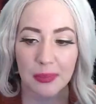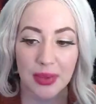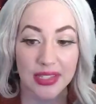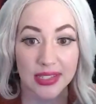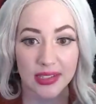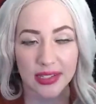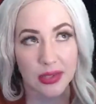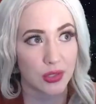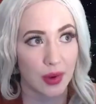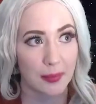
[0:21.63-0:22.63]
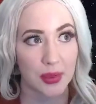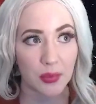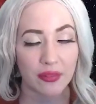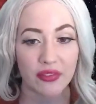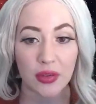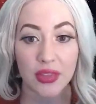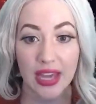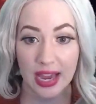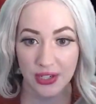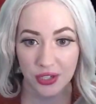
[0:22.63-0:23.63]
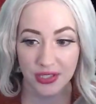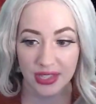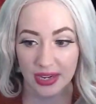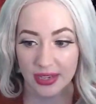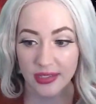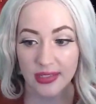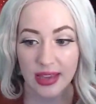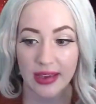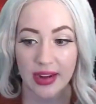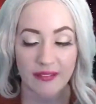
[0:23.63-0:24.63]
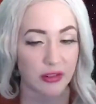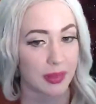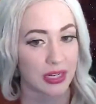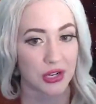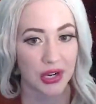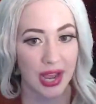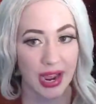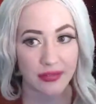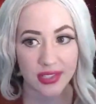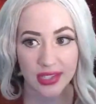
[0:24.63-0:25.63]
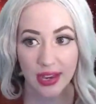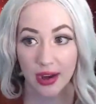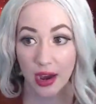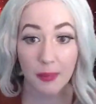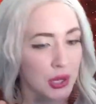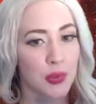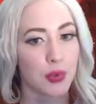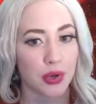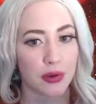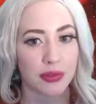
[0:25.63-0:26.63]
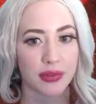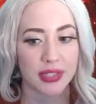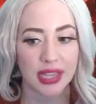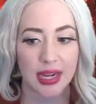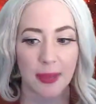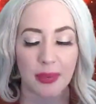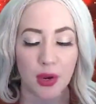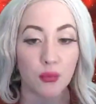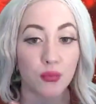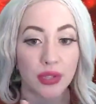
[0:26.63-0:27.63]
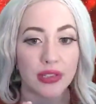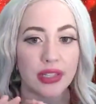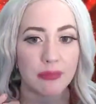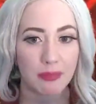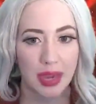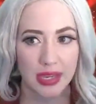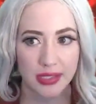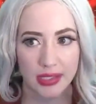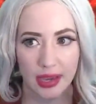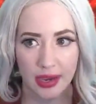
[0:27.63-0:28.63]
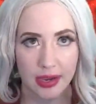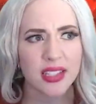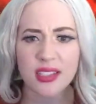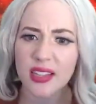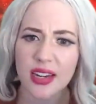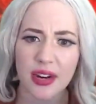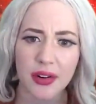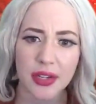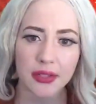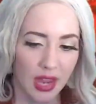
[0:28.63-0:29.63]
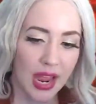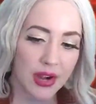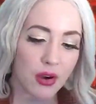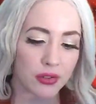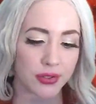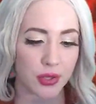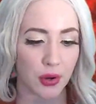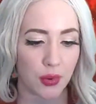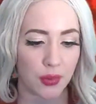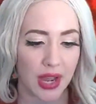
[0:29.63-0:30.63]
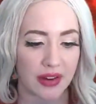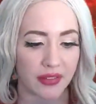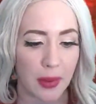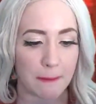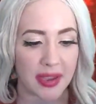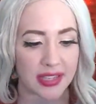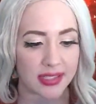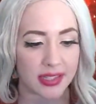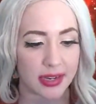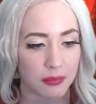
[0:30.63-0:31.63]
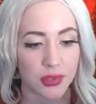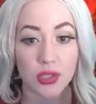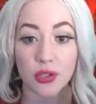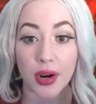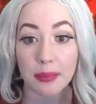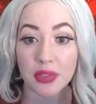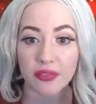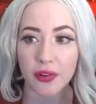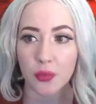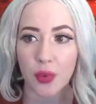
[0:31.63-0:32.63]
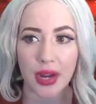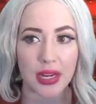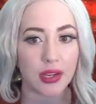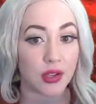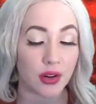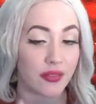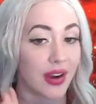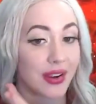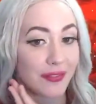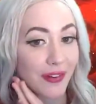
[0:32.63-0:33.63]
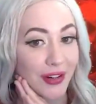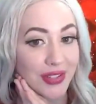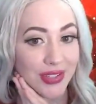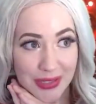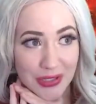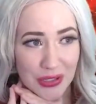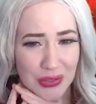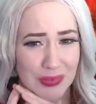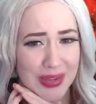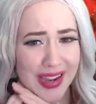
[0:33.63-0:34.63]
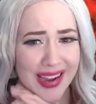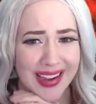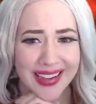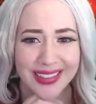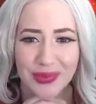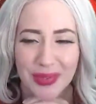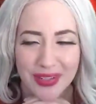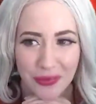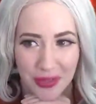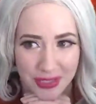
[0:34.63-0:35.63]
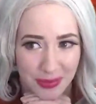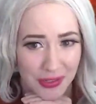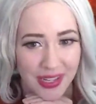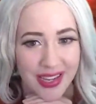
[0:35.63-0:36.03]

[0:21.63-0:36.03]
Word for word: basically I'm going to review the Azure settings that everybody should have set up. We'll go through setting up like a really basic scenario and also kind of a basic script for running your very first Doomguy reinforcement learning